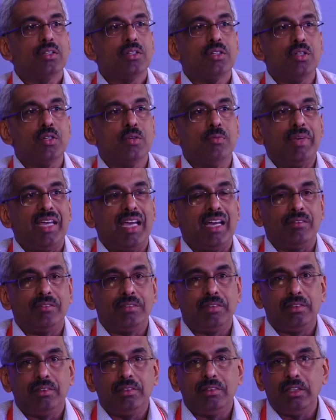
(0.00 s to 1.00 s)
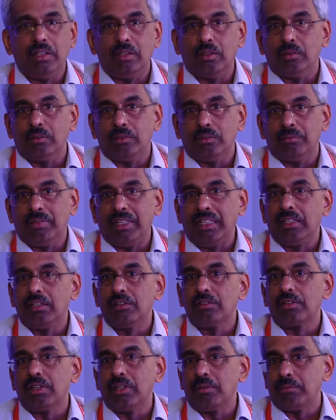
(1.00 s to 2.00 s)
You may have
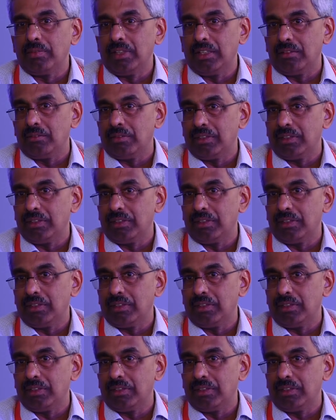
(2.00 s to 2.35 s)
medical treatment